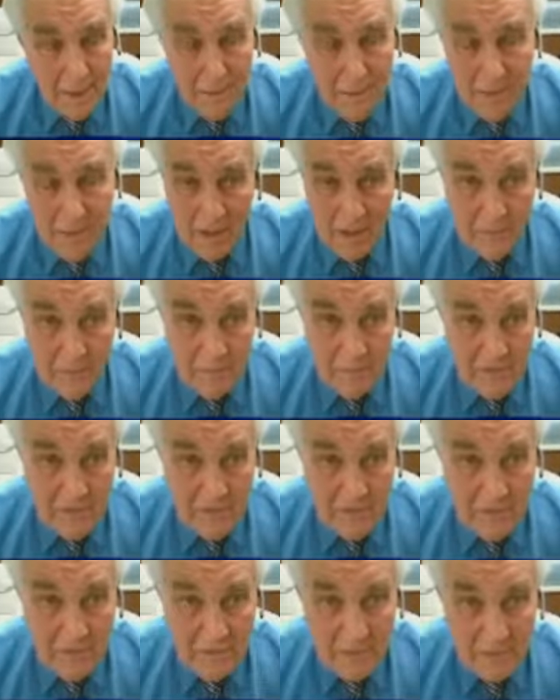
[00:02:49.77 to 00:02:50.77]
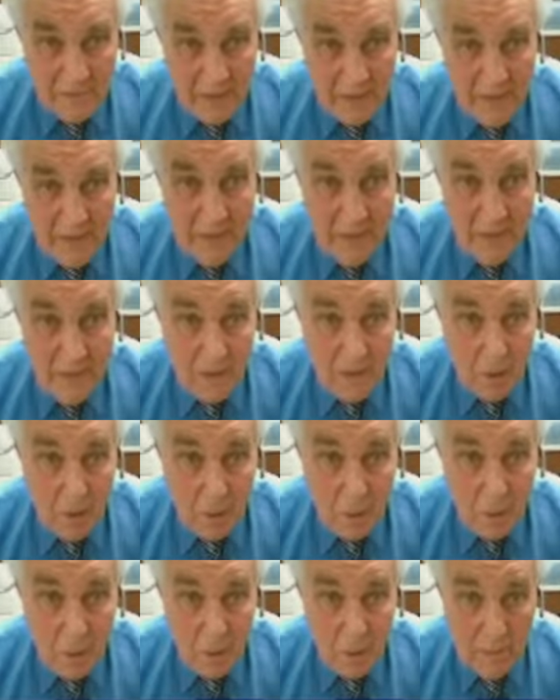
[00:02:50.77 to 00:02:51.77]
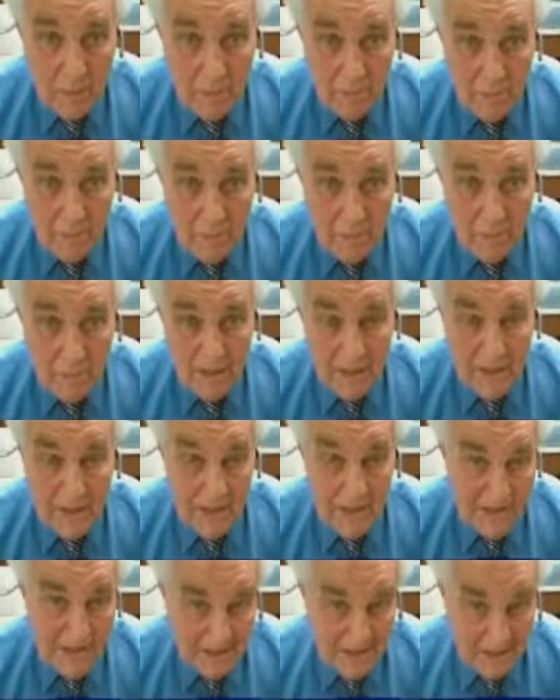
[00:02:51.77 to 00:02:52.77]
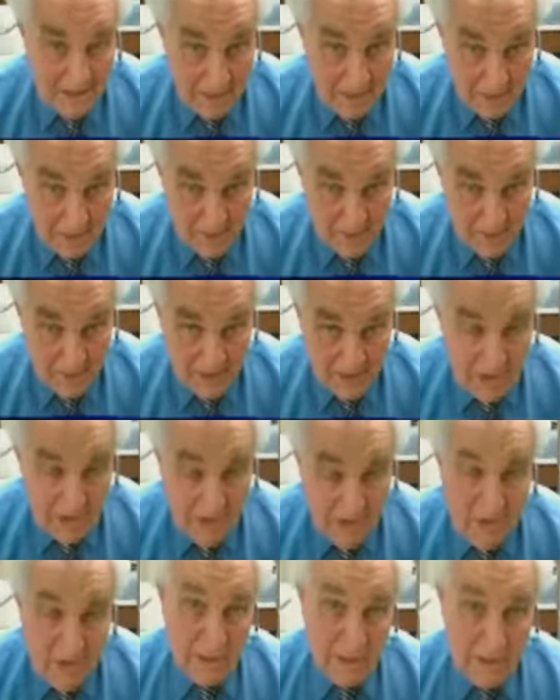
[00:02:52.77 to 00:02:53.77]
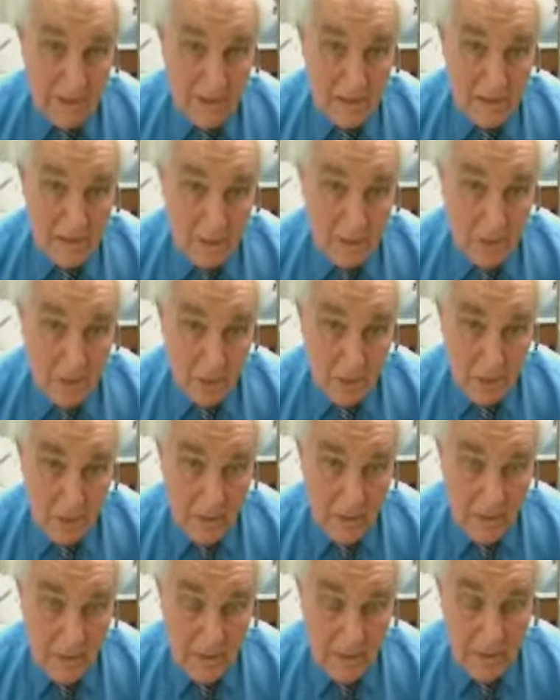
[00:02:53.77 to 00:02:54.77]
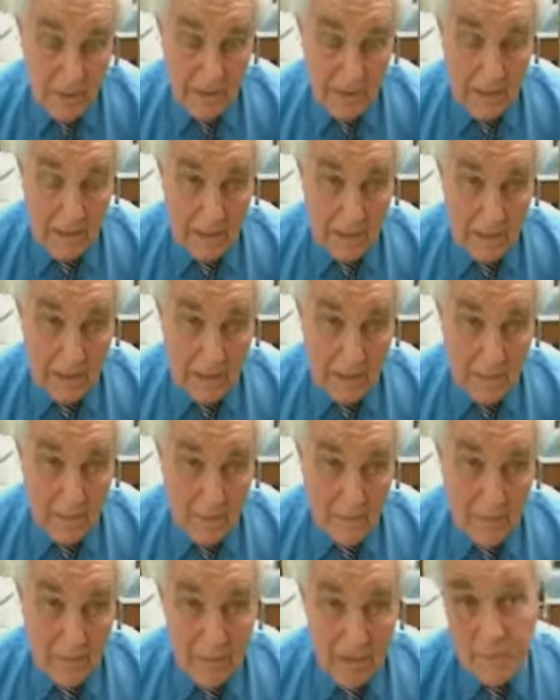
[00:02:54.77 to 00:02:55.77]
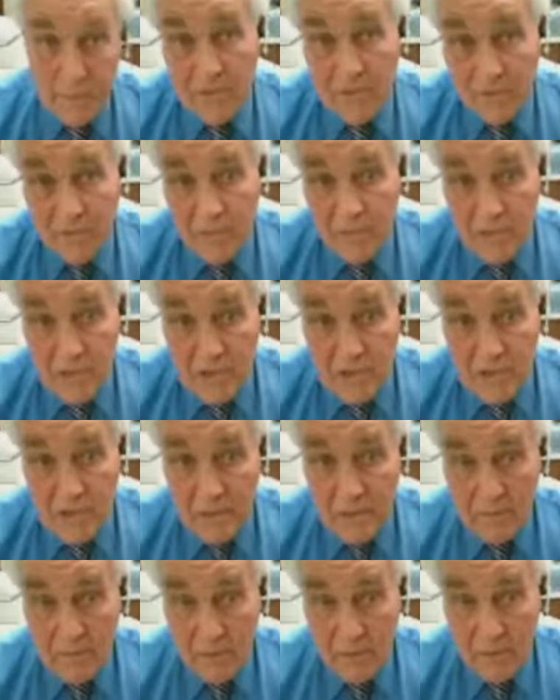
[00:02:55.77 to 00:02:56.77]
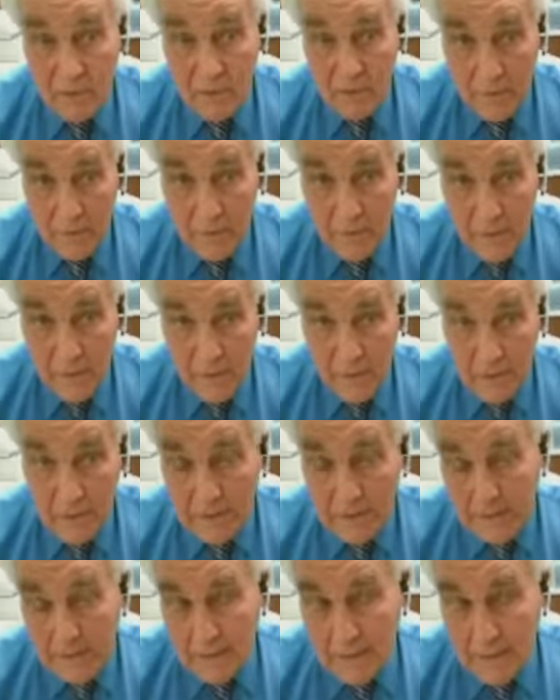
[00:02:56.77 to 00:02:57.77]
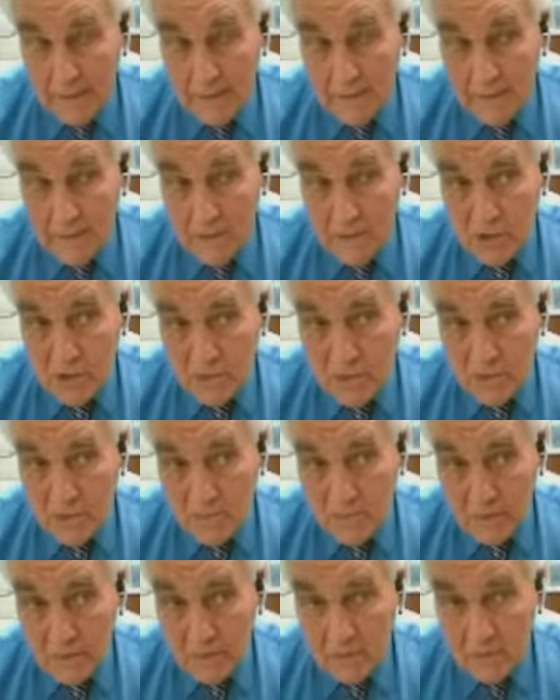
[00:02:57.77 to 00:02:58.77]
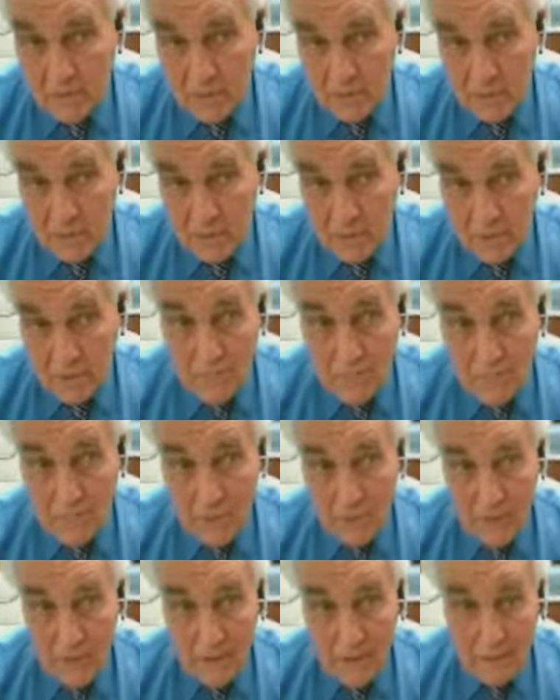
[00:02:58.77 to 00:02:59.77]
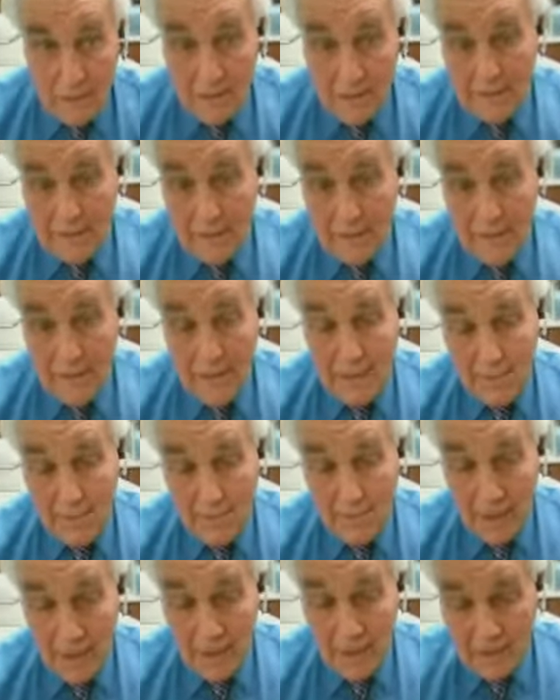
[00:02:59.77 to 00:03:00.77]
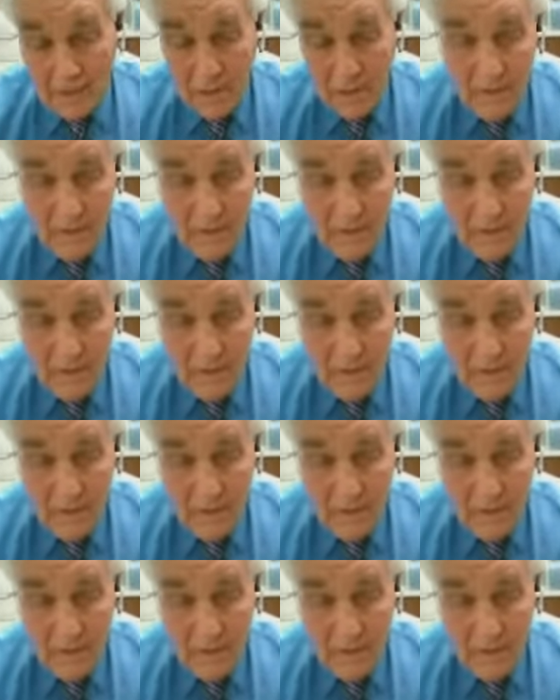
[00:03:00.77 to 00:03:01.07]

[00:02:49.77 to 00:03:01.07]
upper lip is ahead of the lower because the upper teeth are ahead of the lower, and the upper lip is forced forward. So if you do the treatment and